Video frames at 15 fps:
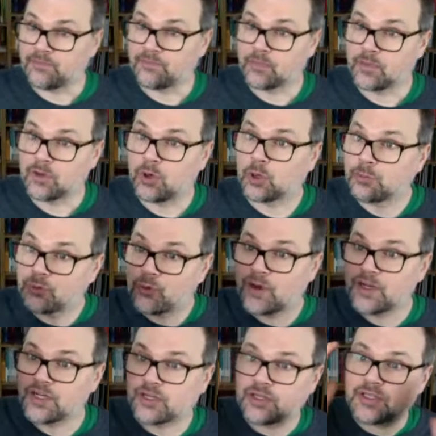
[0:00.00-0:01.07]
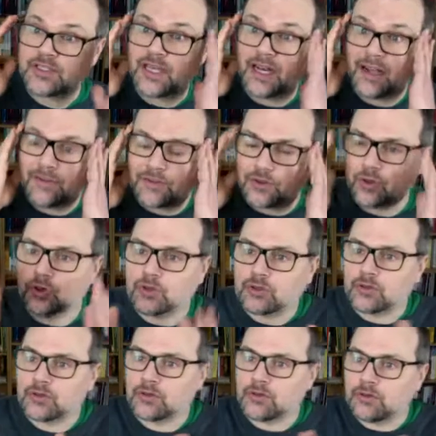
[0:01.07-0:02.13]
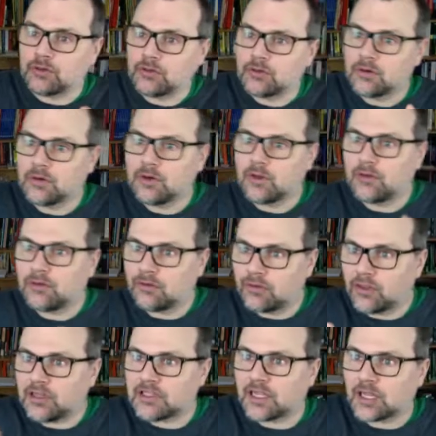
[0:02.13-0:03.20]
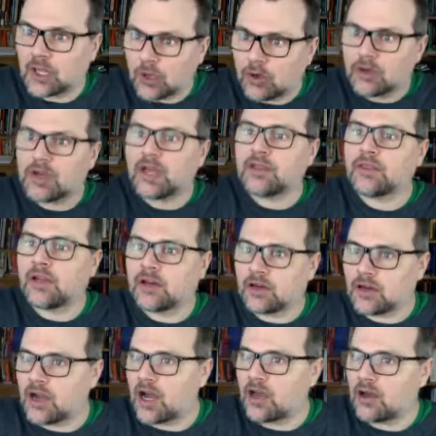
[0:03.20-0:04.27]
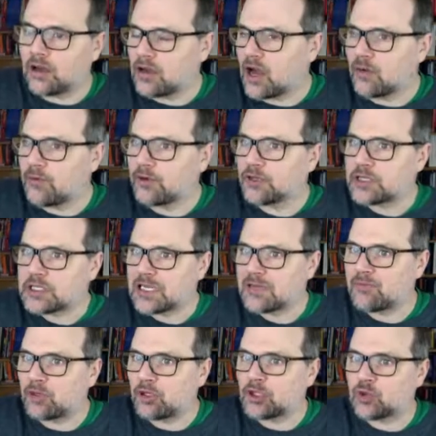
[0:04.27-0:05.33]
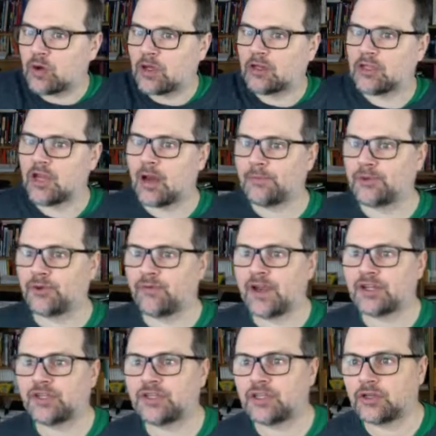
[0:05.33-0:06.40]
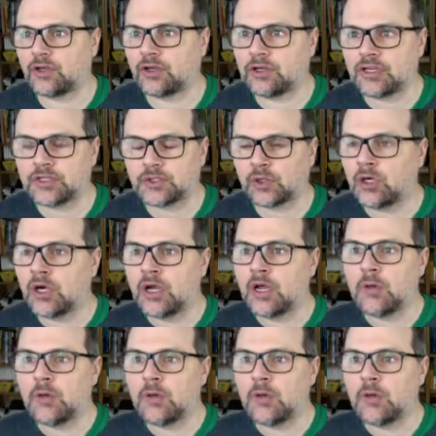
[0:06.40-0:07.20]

corporations that have certain things that look like they're common or similar to all the observations in your cluster,